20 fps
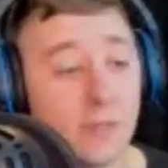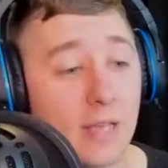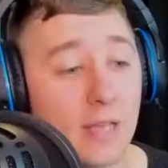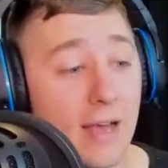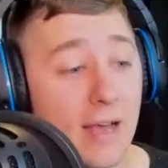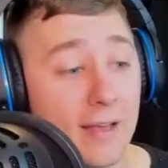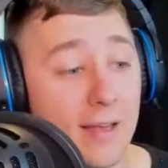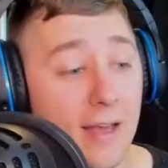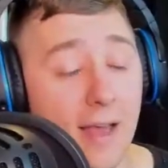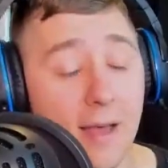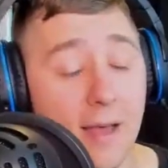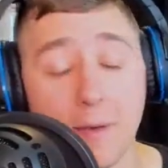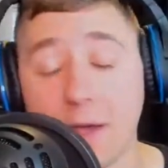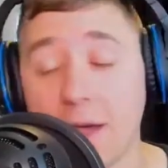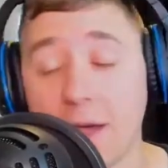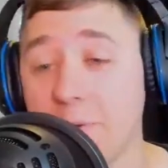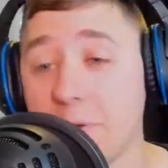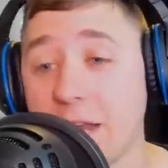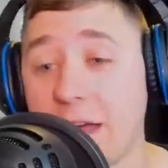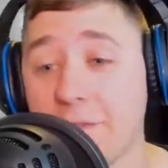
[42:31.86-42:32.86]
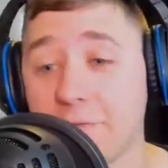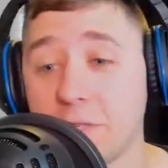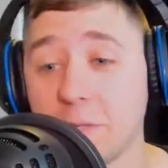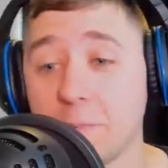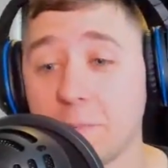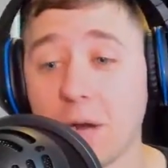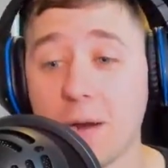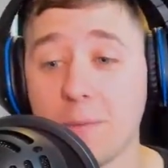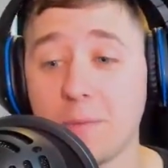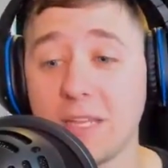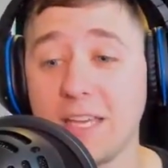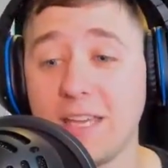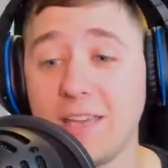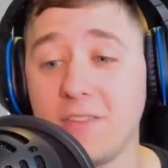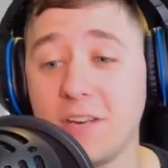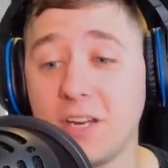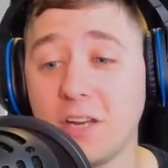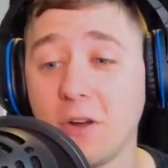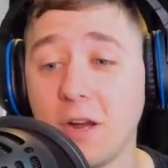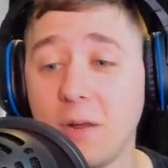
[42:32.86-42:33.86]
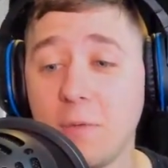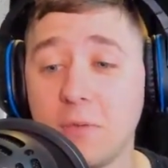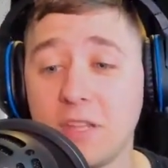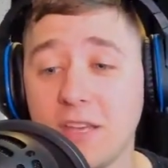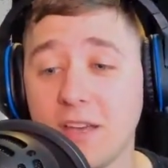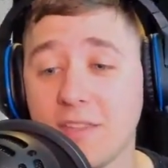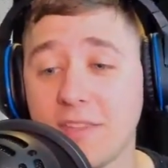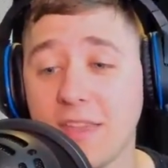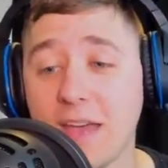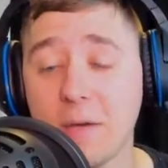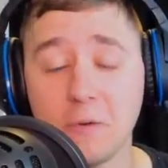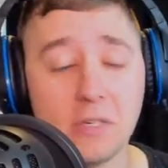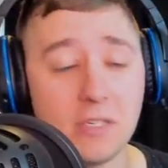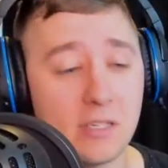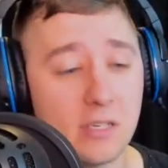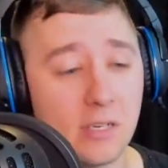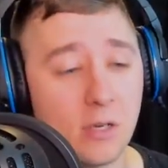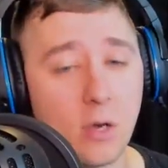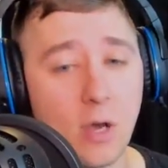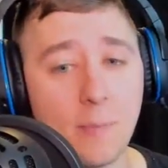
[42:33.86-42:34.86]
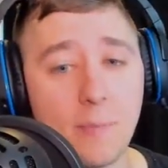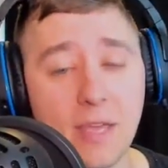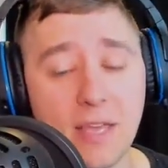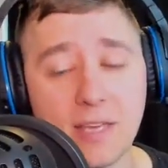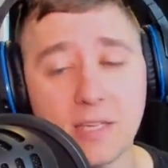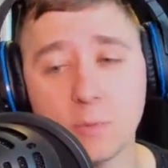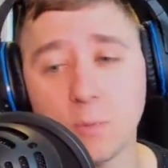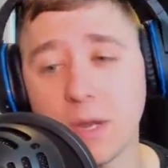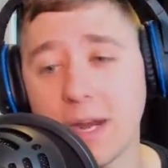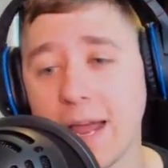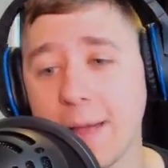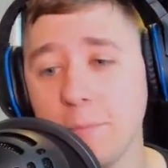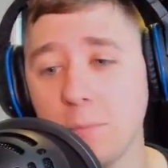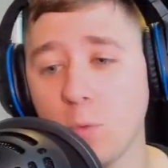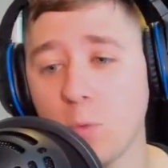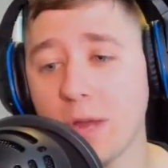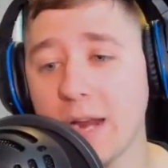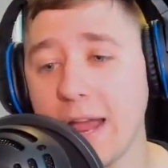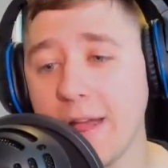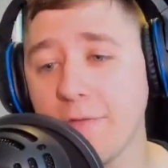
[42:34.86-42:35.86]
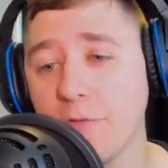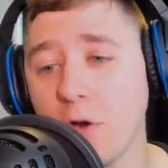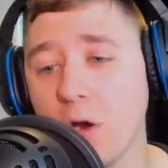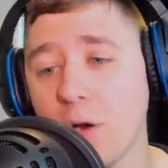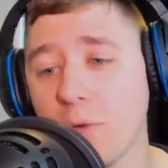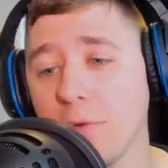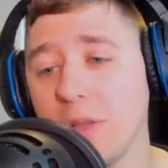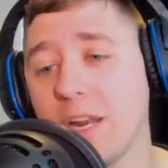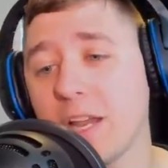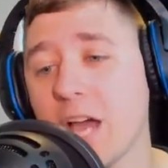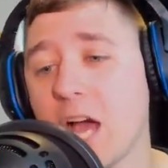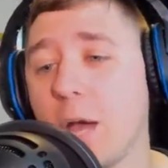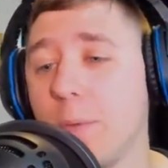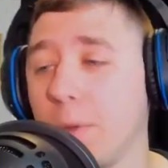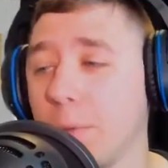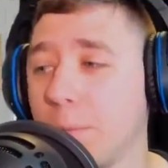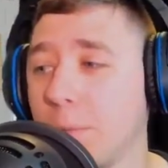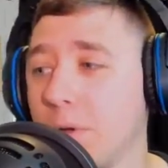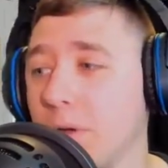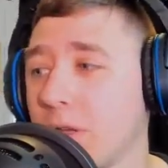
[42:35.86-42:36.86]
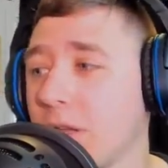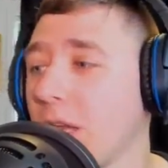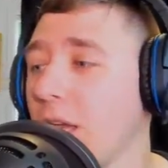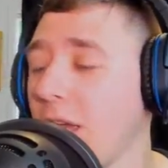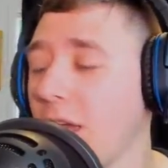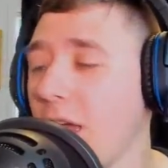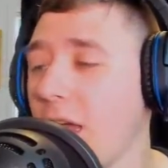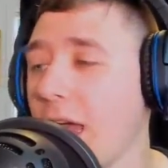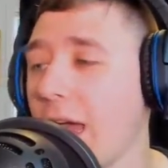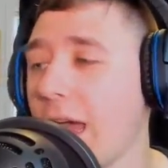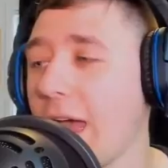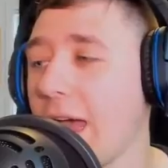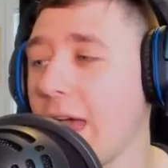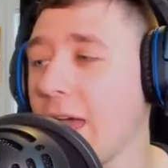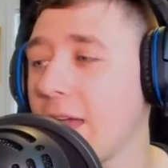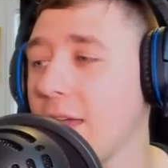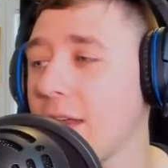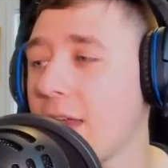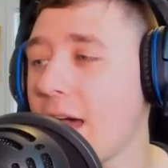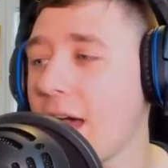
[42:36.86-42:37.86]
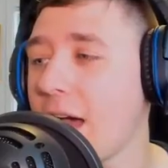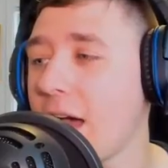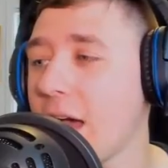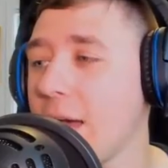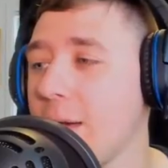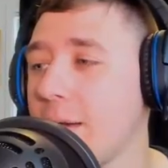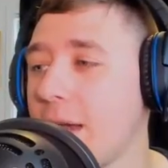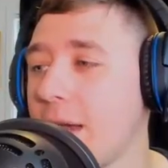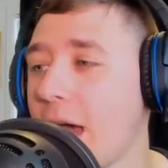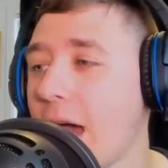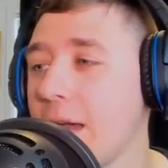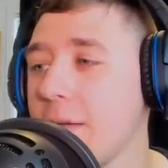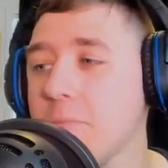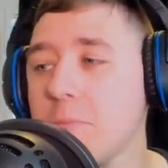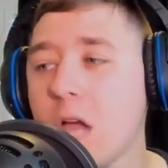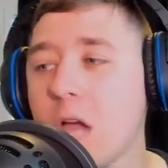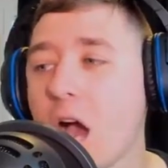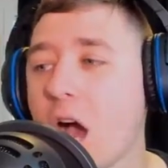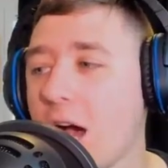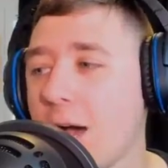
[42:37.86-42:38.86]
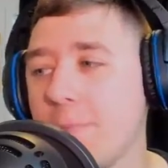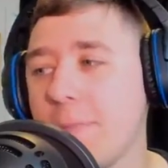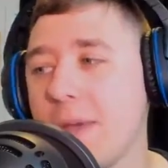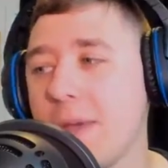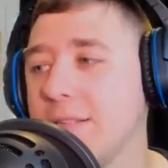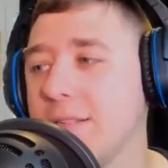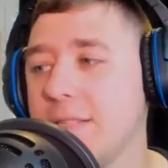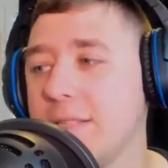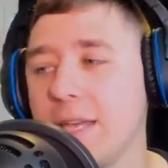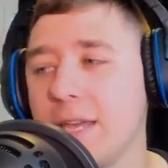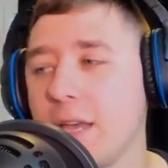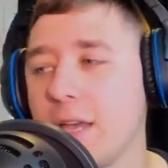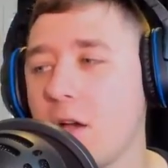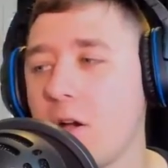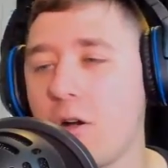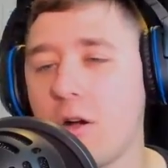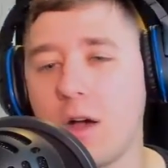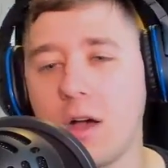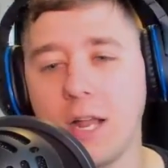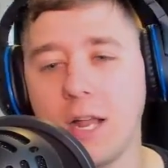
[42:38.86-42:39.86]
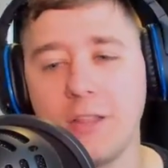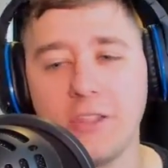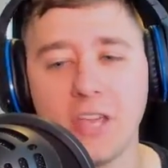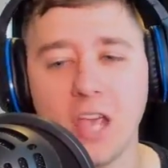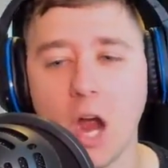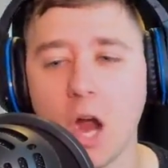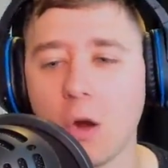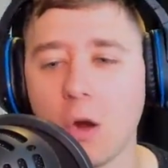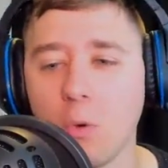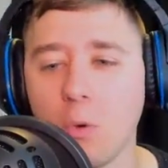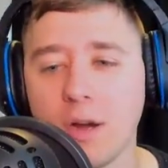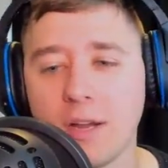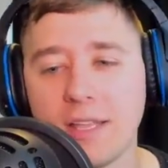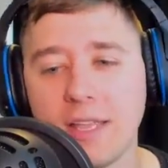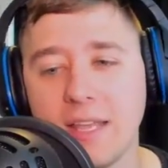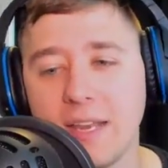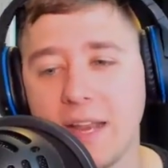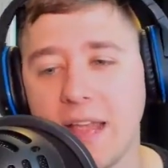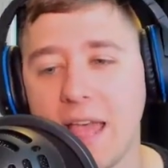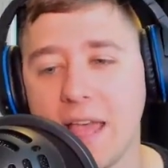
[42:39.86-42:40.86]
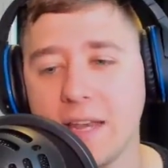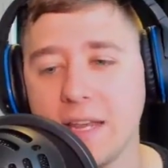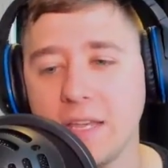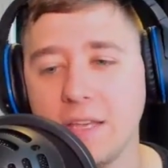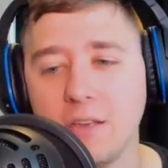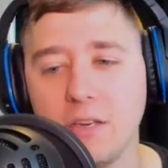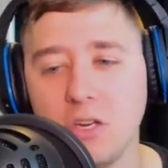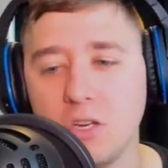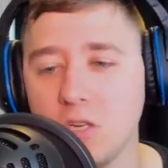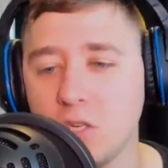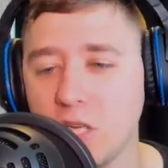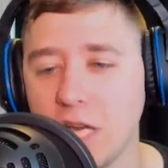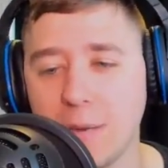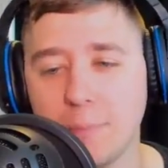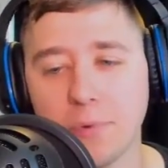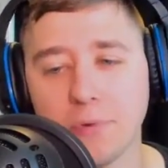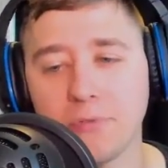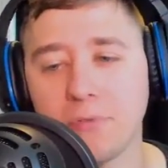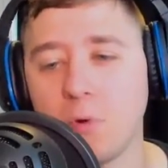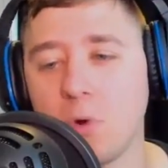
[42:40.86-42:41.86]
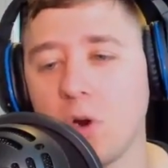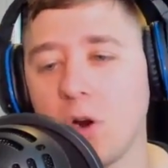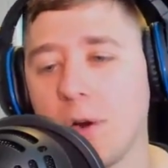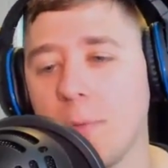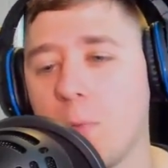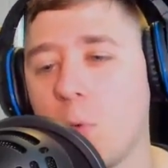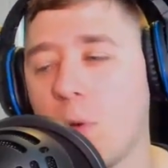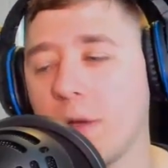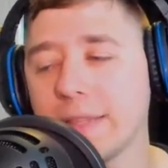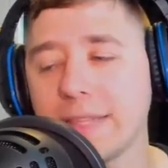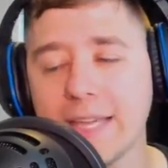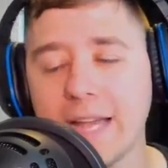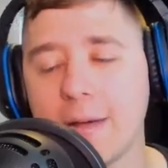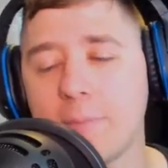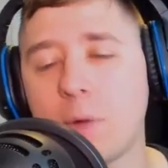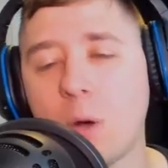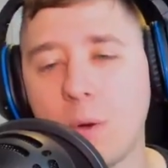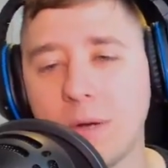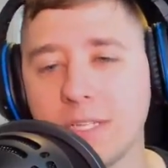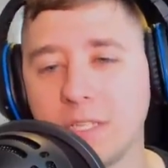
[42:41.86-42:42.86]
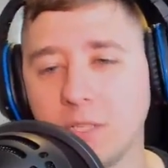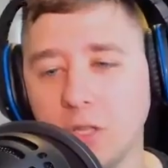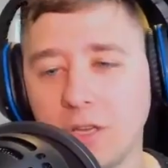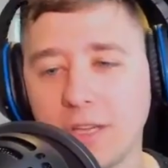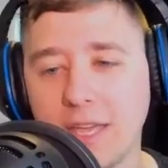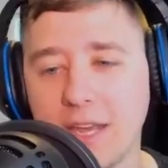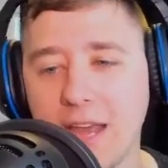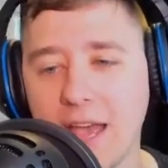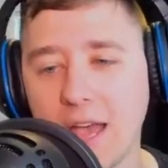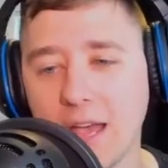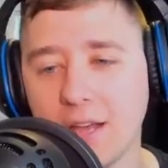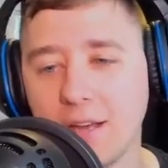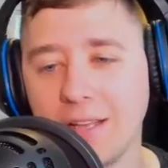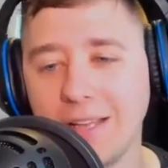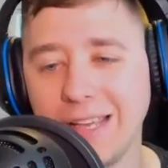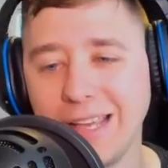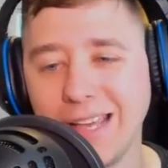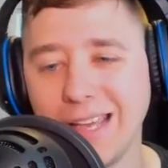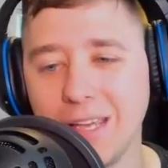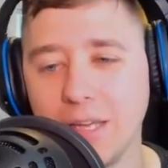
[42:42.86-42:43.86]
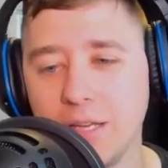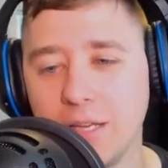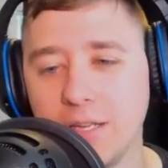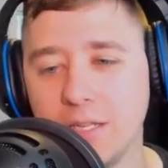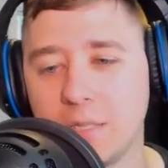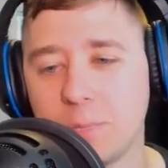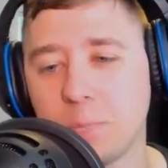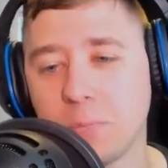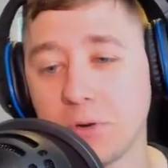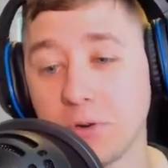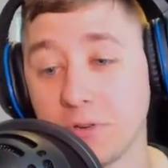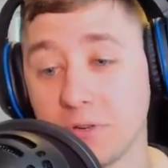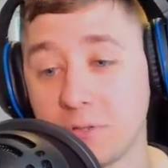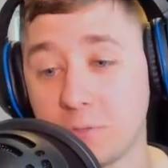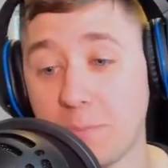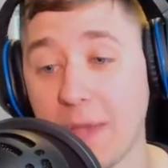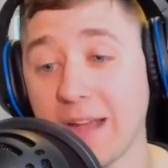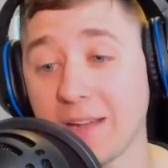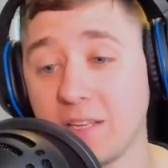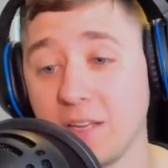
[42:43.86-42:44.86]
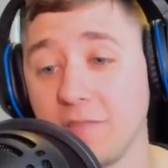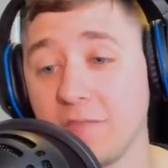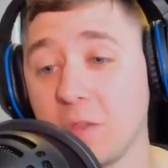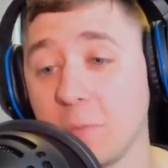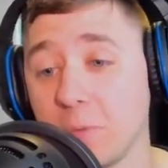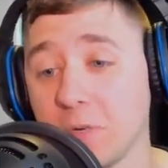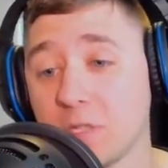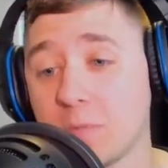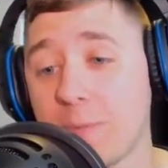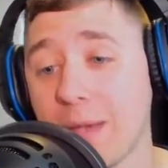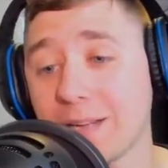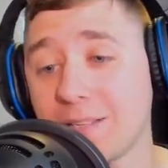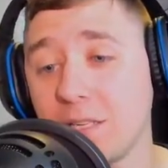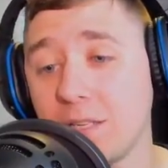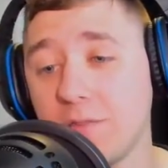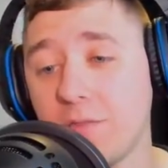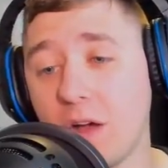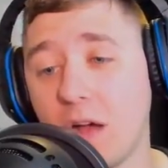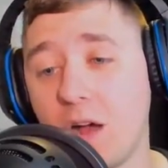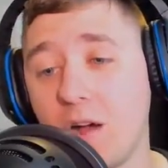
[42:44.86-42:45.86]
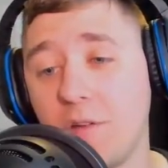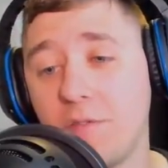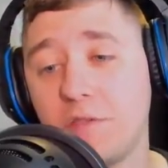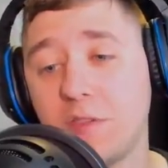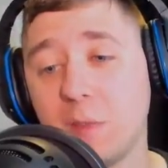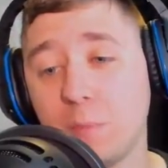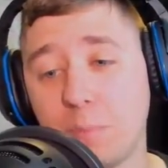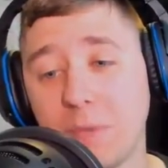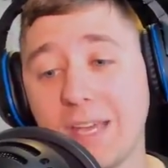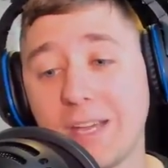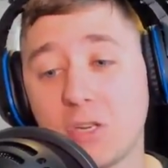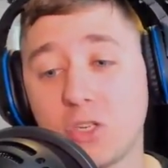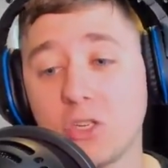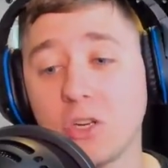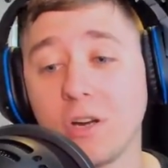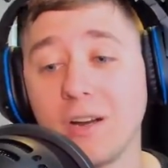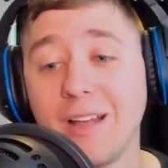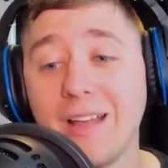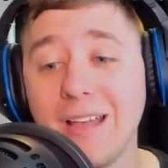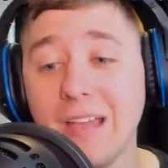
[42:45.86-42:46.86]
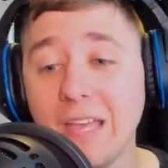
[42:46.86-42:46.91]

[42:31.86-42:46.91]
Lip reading: I would have to probably even agree with you on that one too. I mean, because whenever I read a comic book and I'm commenting on the artwork in any shape or form, one thing I'm always looking at is perspective, the perspective of the picture.